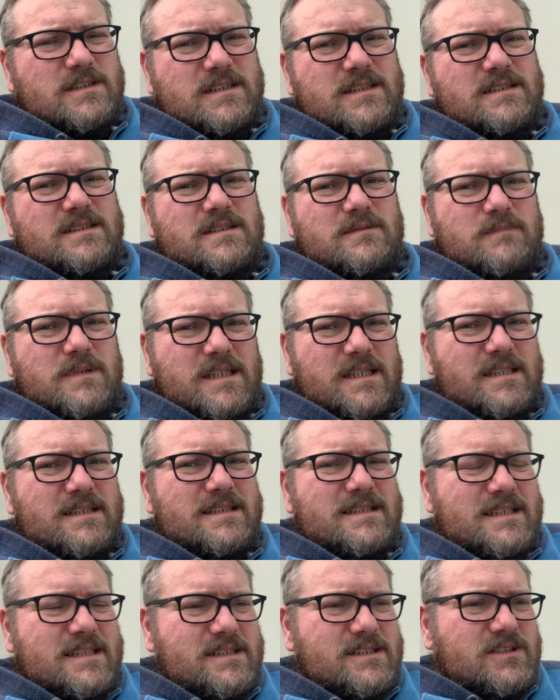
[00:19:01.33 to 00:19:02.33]
it to be a
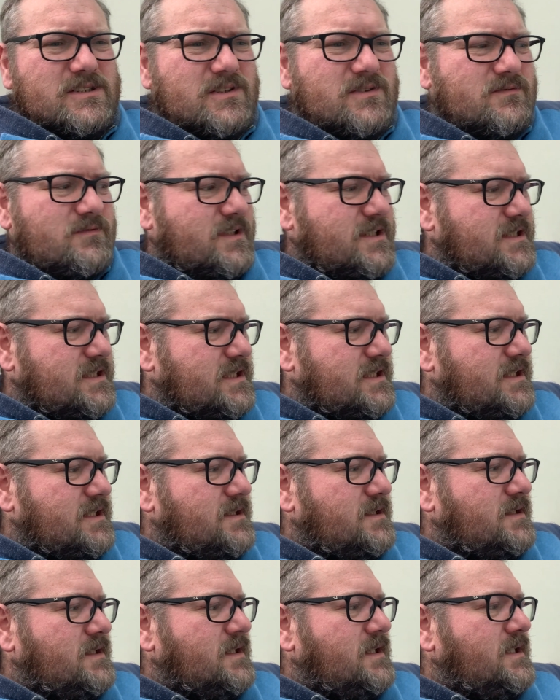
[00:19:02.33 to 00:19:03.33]
decent
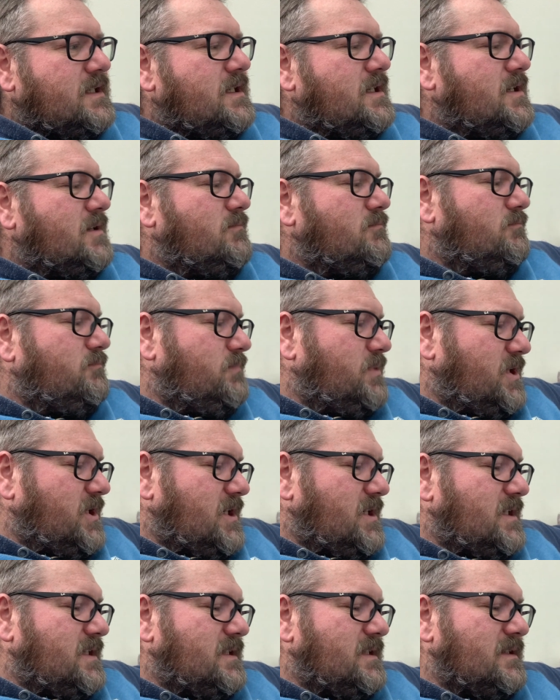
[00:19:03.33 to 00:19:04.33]
return.
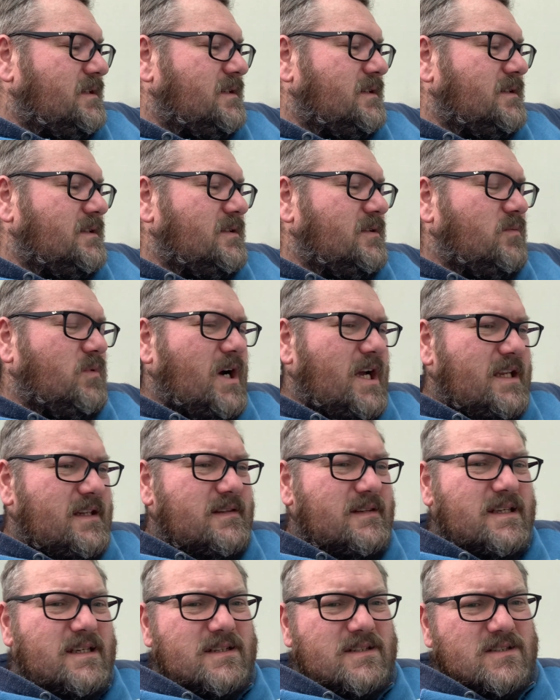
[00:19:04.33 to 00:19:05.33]
But the way
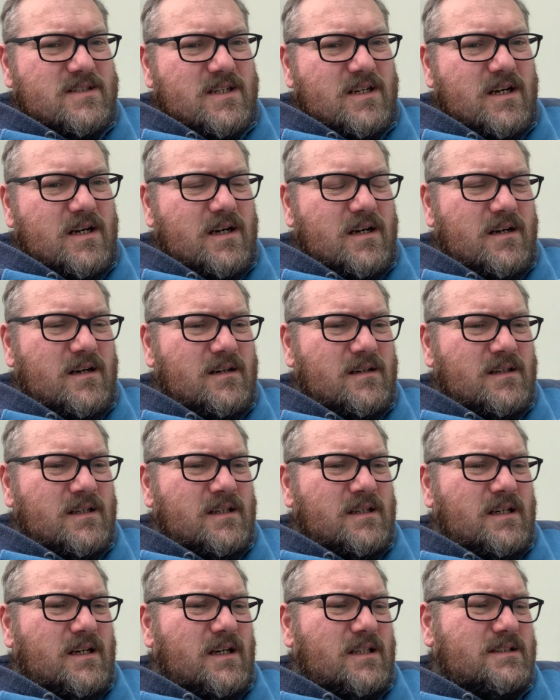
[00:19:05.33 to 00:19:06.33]
things are,
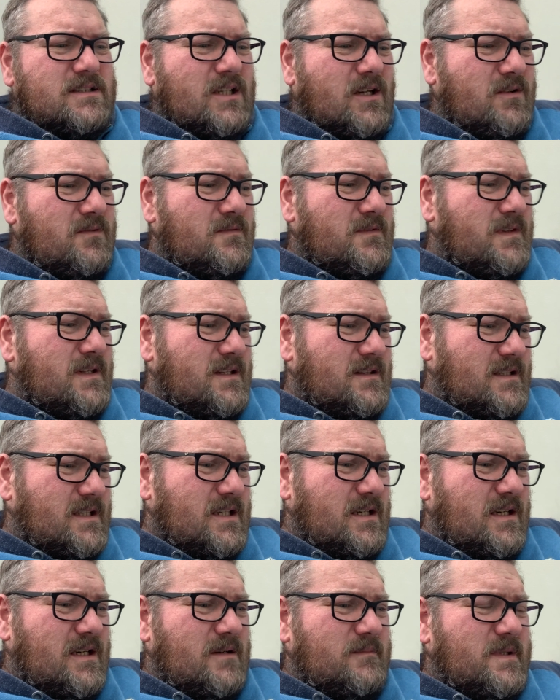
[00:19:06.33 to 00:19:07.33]
I don't think the
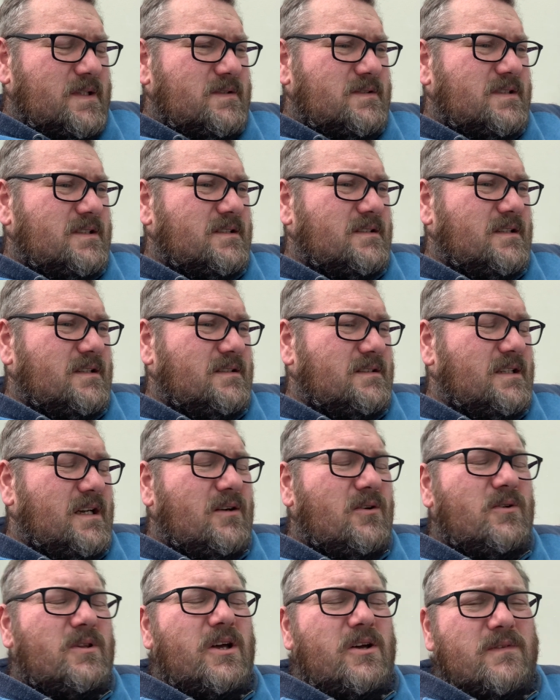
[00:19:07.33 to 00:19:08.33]
car boots,
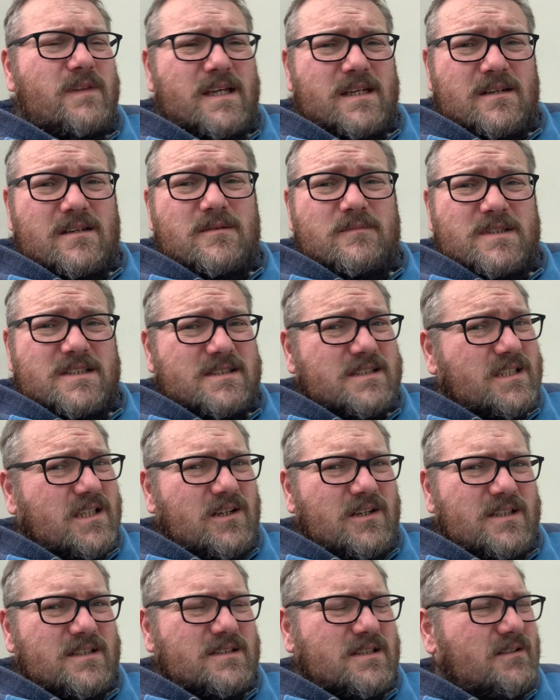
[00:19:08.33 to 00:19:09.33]
although they're going to be
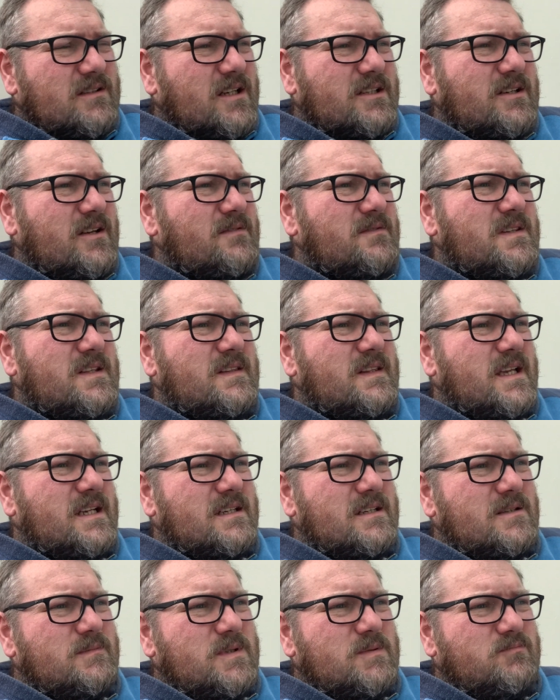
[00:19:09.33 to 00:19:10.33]
starting soon, I don't think they're
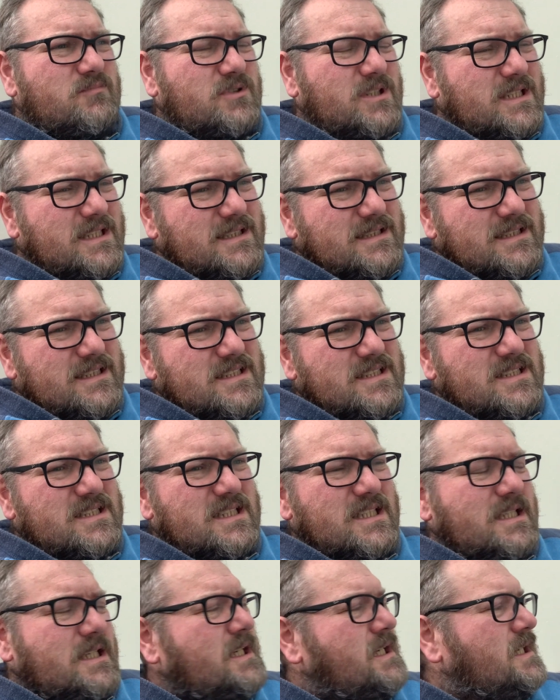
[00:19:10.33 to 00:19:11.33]
going to be brilliant this
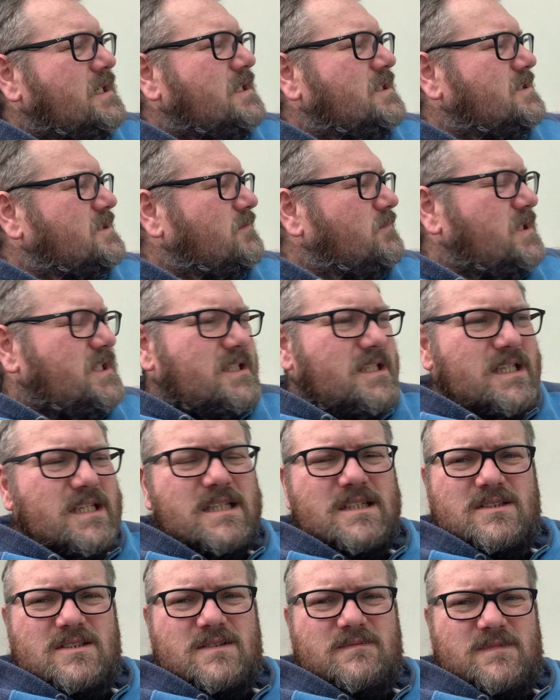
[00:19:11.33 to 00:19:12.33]
year. So we
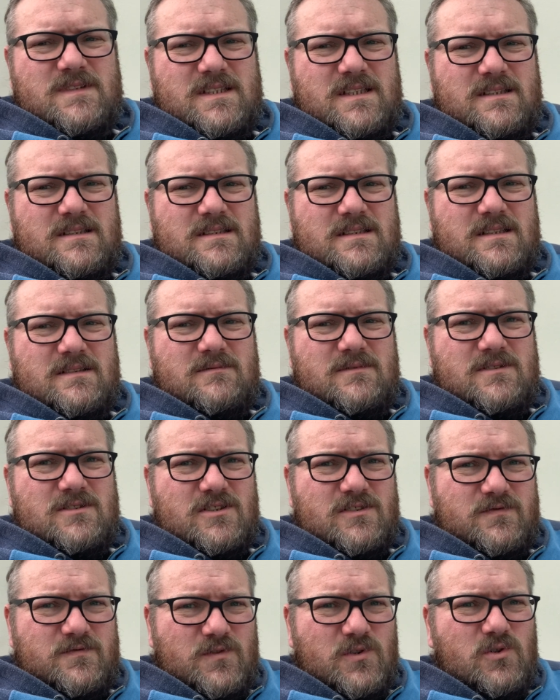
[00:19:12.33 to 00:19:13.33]
need something to
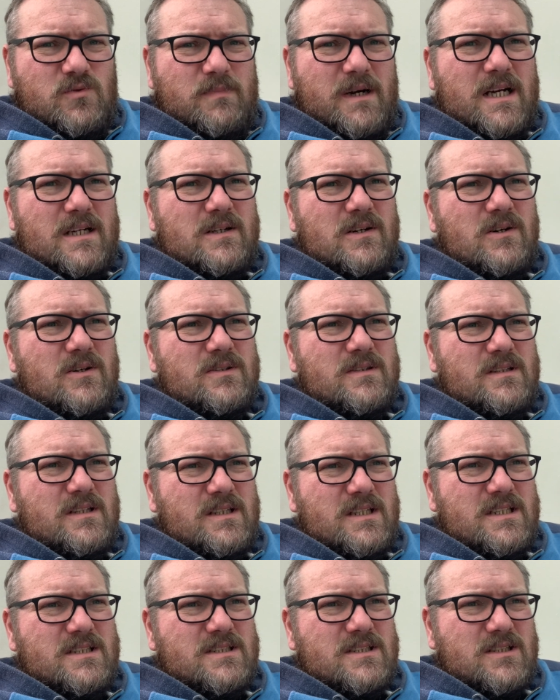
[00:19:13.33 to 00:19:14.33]
just fall back on
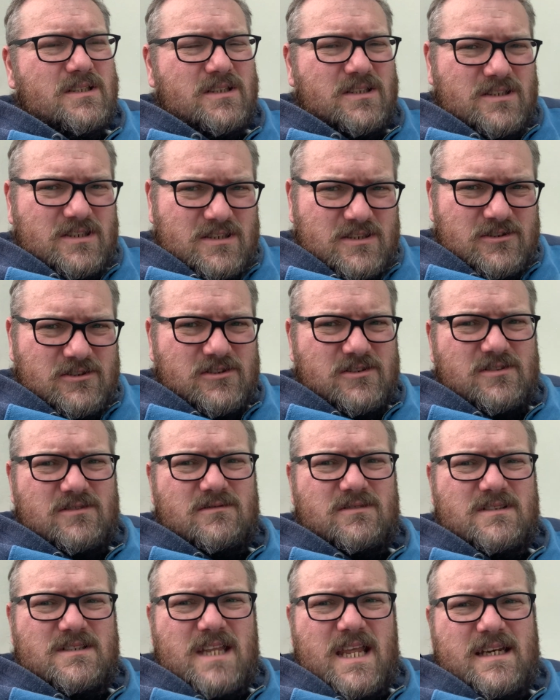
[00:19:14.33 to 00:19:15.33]
that is going to
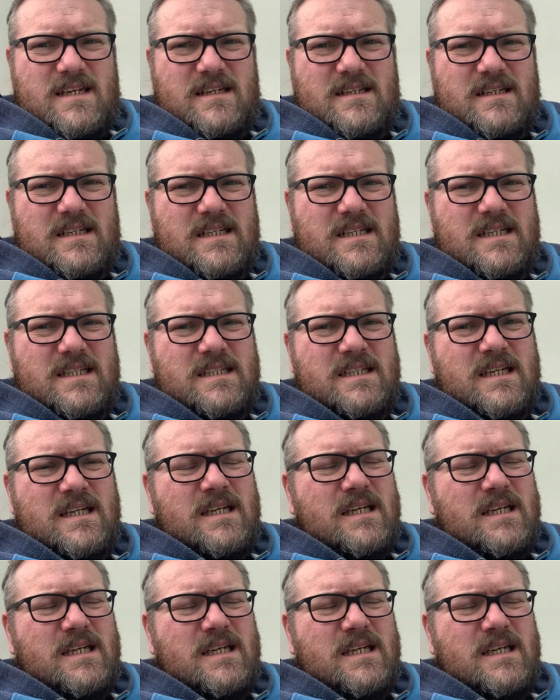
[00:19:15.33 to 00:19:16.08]
steadily